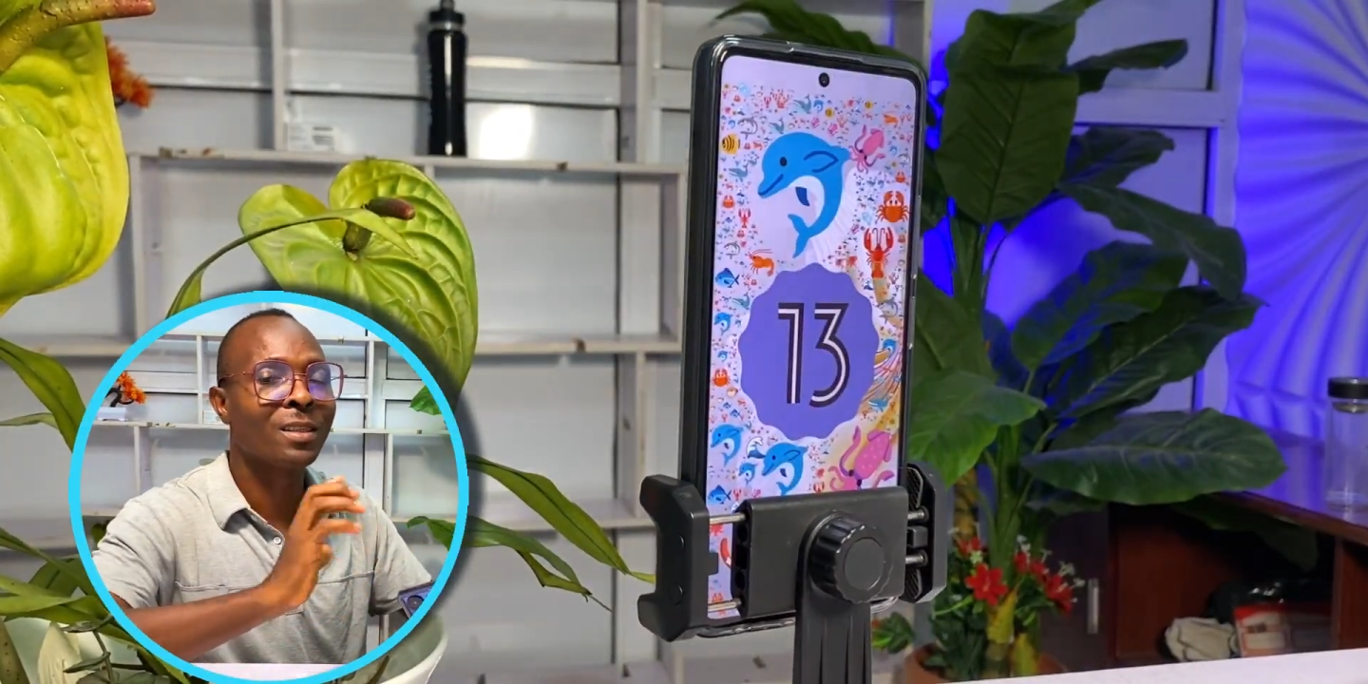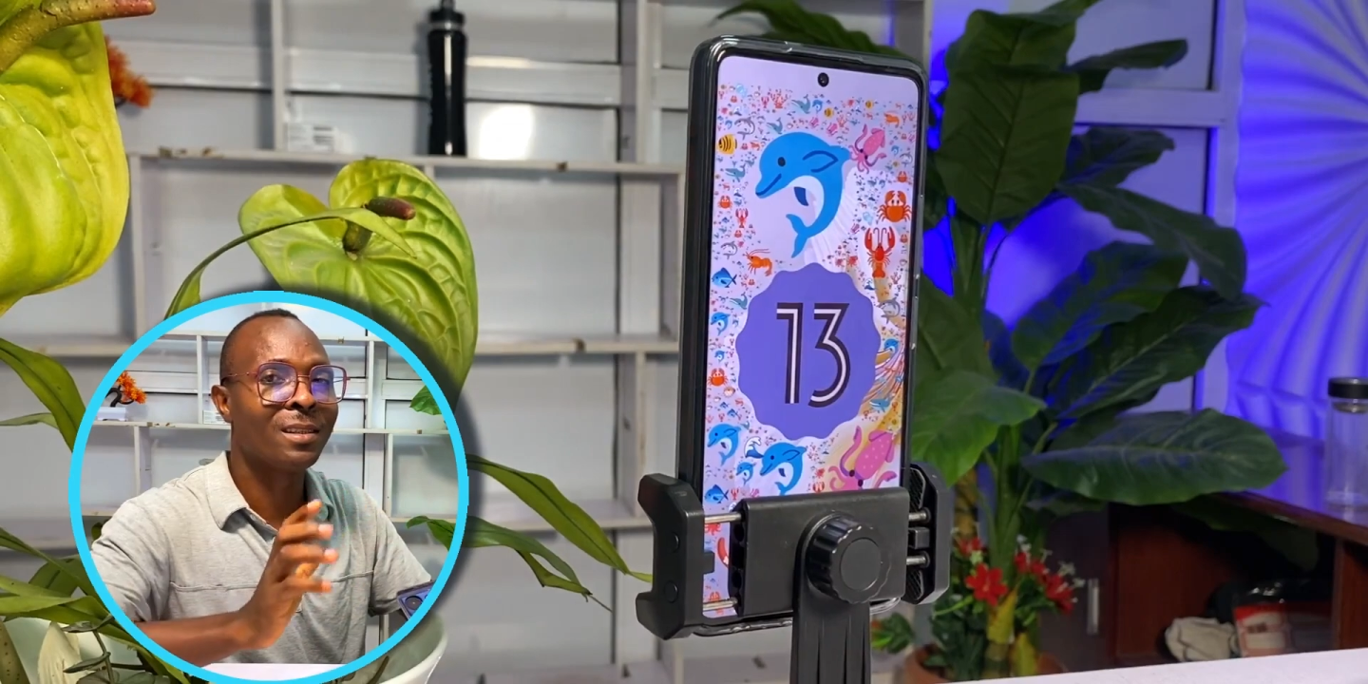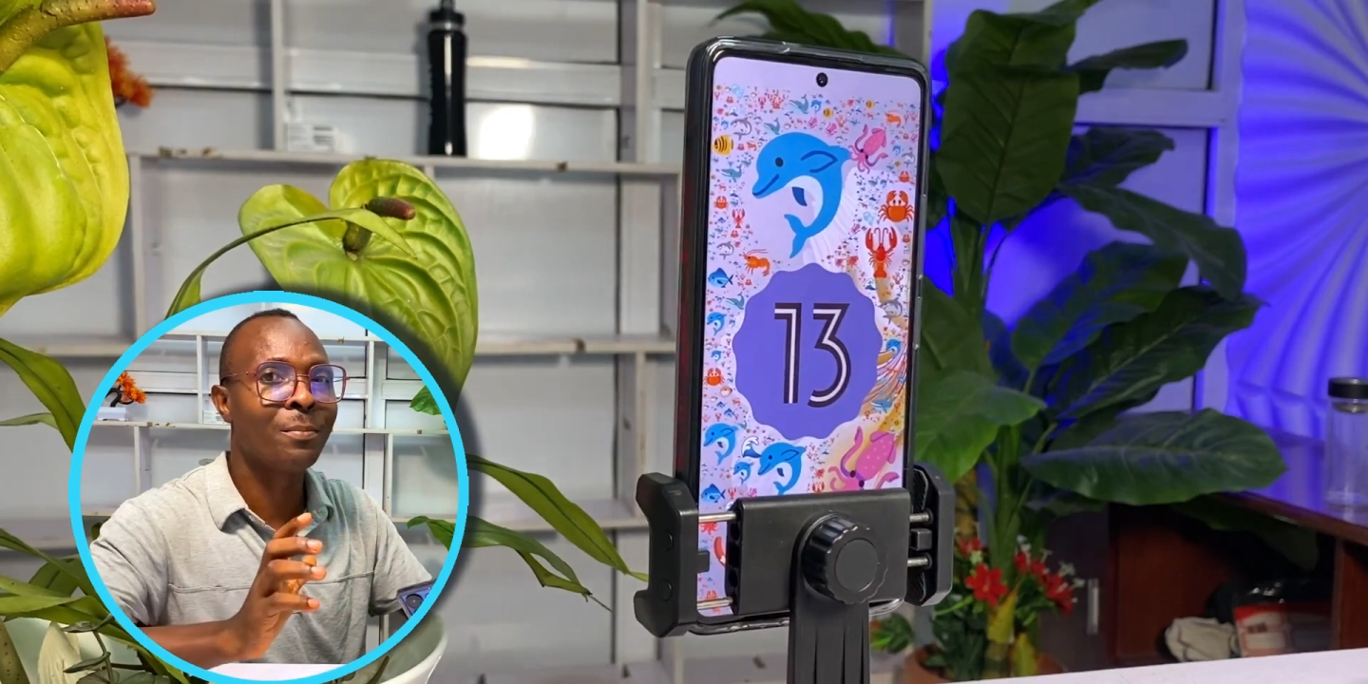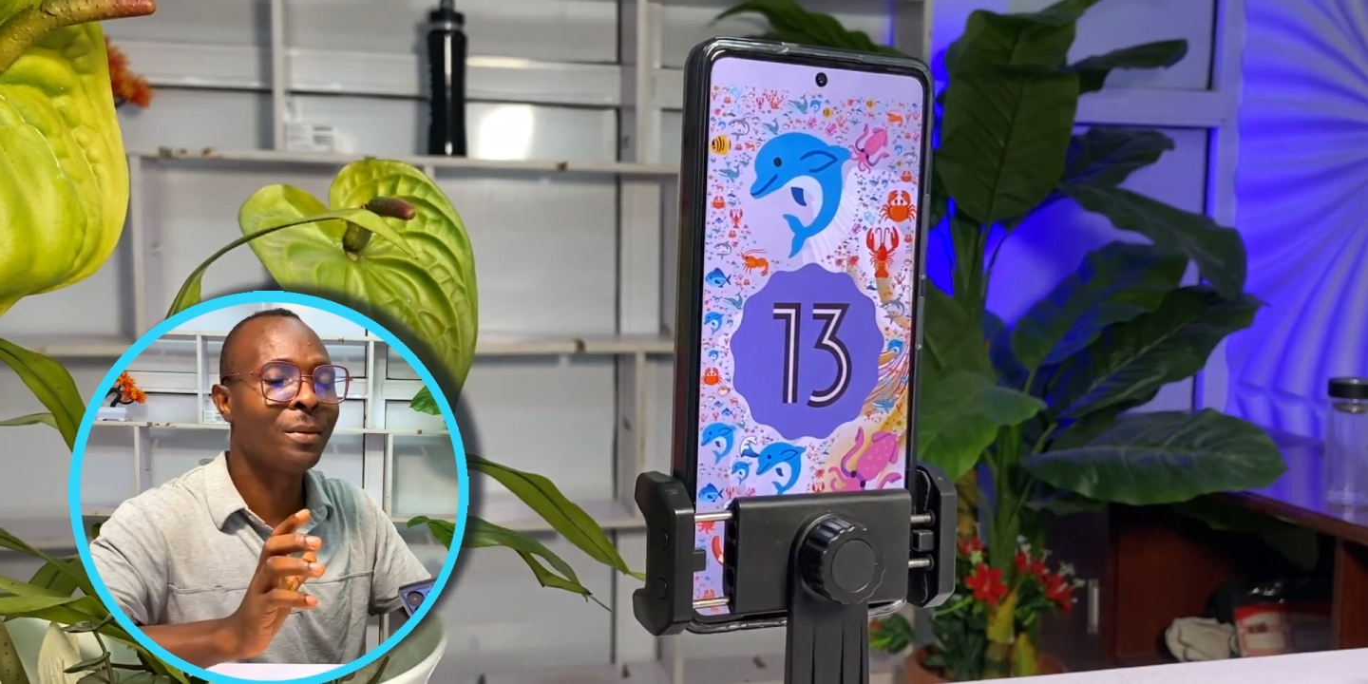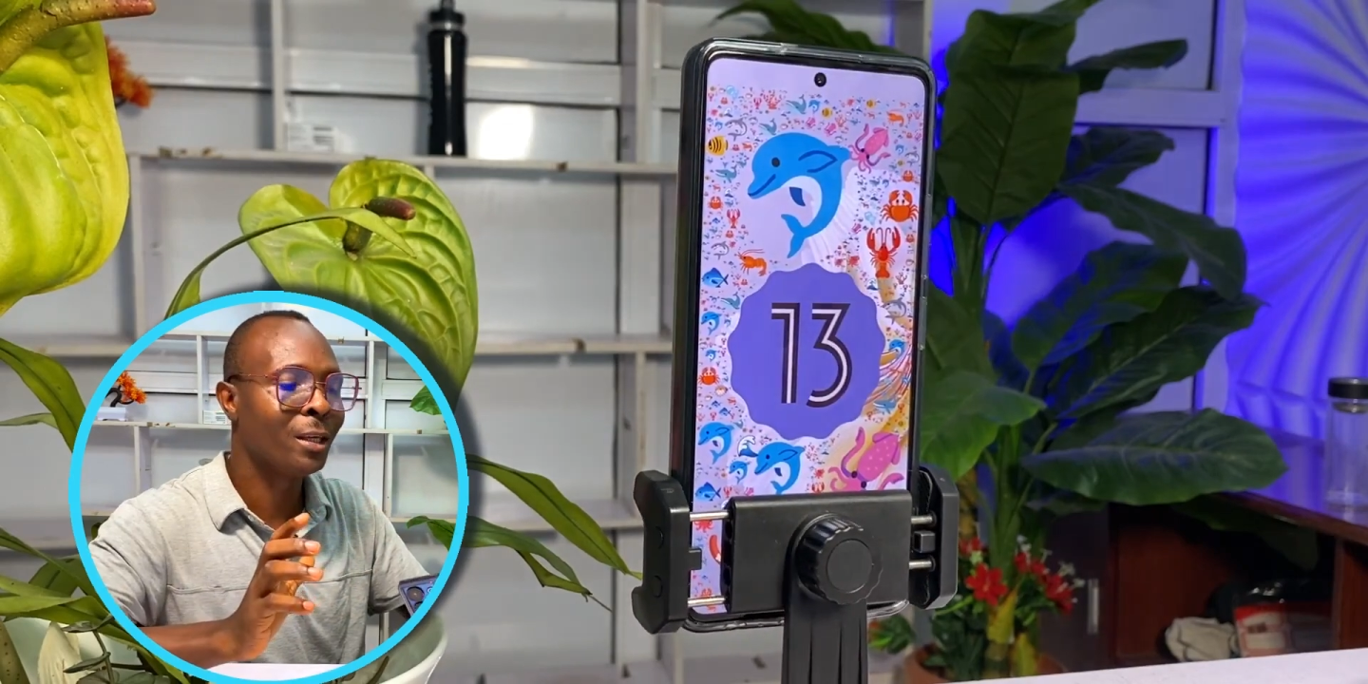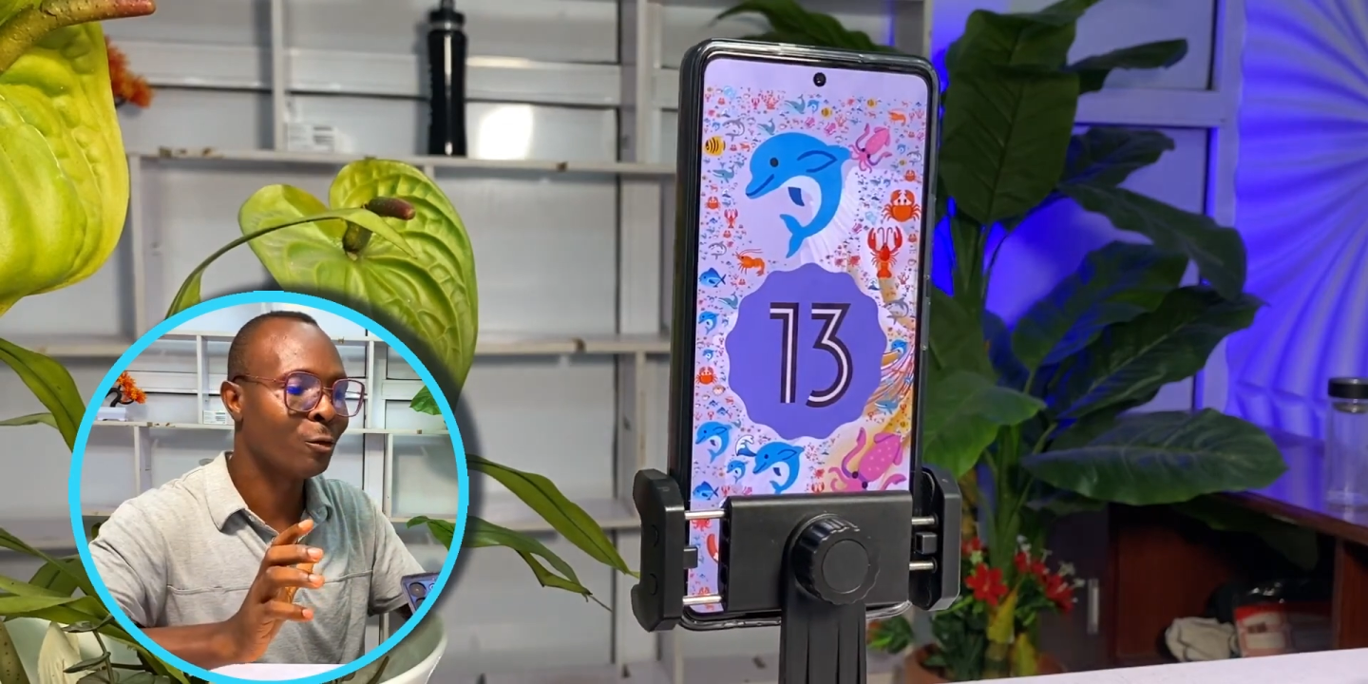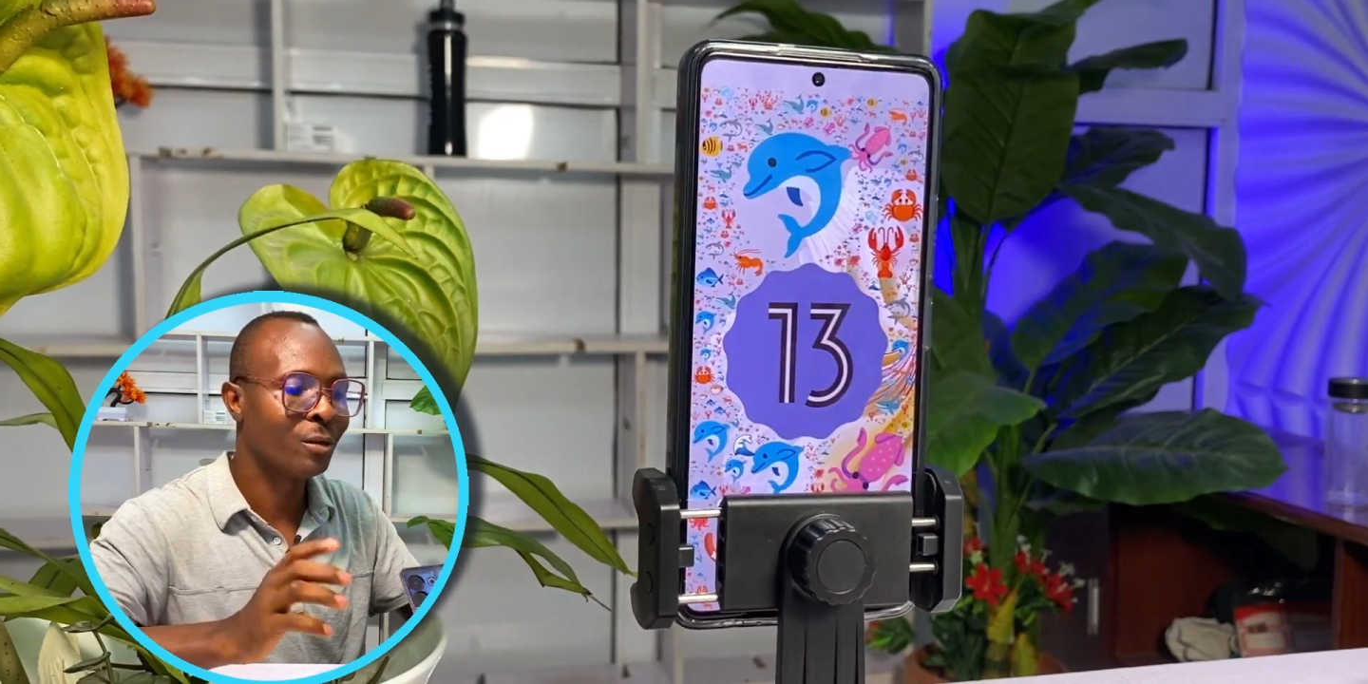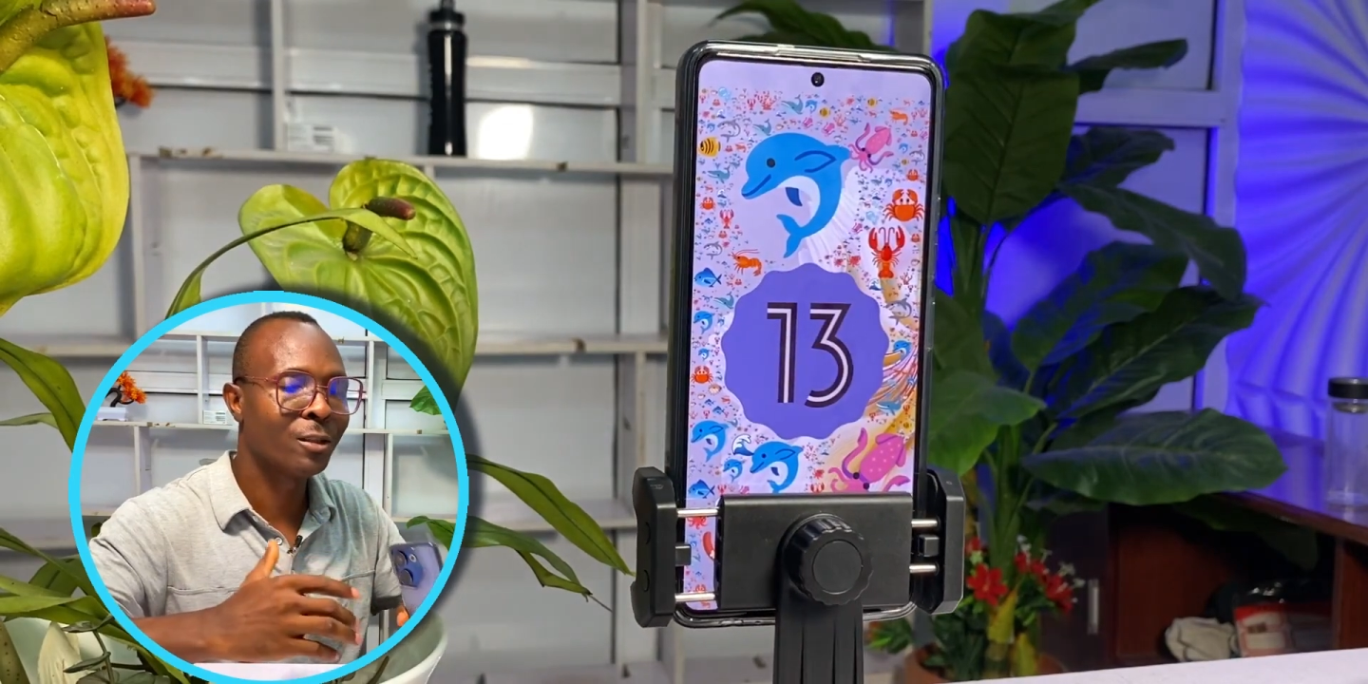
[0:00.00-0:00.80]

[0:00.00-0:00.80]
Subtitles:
the CPU,